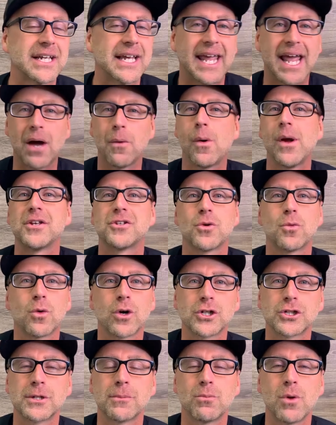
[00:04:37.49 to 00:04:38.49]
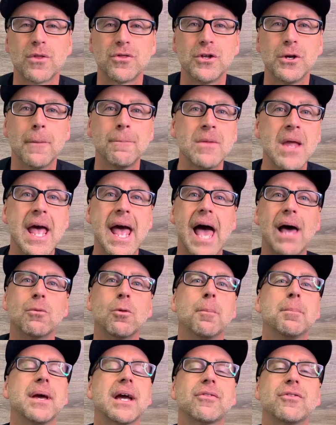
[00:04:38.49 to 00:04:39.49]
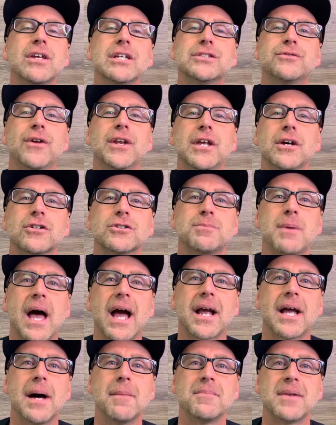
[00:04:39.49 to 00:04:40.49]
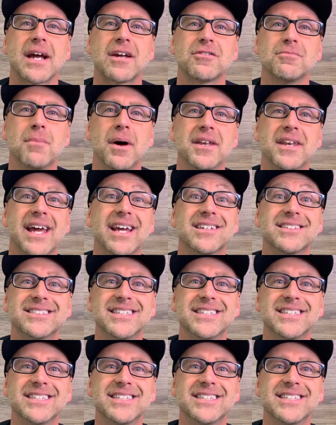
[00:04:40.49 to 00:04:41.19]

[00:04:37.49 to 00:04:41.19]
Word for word: Can't wait to worship with you, and we'll pick these videos back up next Monday.